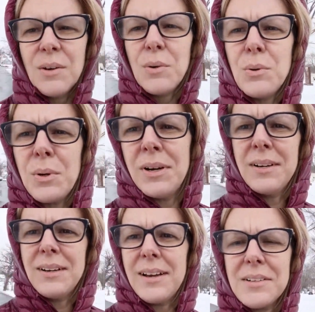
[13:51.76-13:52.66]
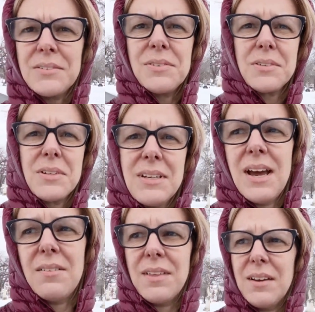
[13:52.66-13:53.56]
Whew, actually feels good to
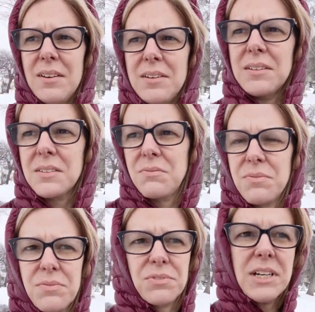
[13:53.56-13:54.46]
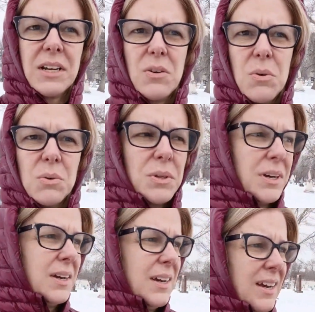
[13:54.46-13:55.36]
have that on. It's freaking cold.
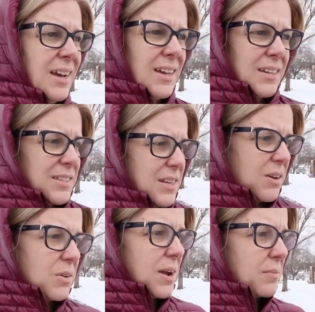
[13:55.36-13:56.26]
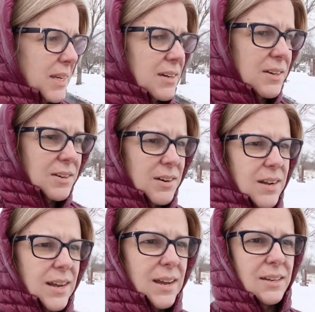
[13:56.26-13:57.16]
So I'm here
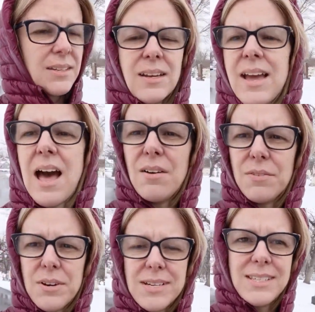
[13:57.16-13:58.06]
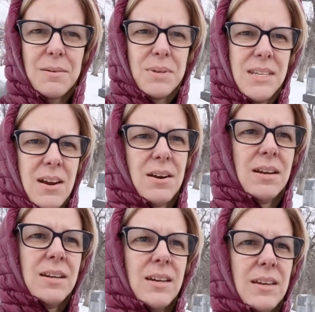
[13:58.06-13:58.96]
at Calvary
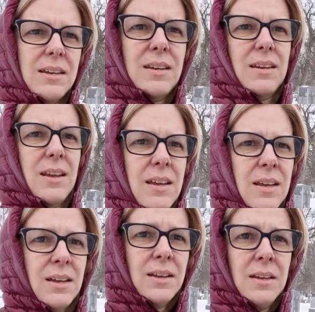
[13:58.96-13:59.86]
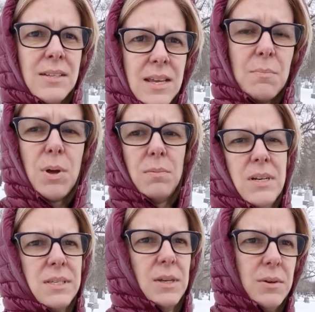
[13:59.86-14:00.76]
Cemetery in St. Paul,
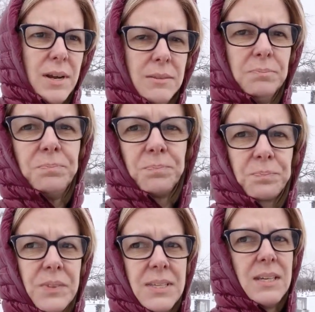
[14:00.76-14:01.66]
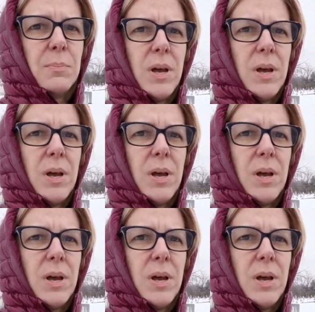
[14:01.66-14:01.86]
Minnesota. St.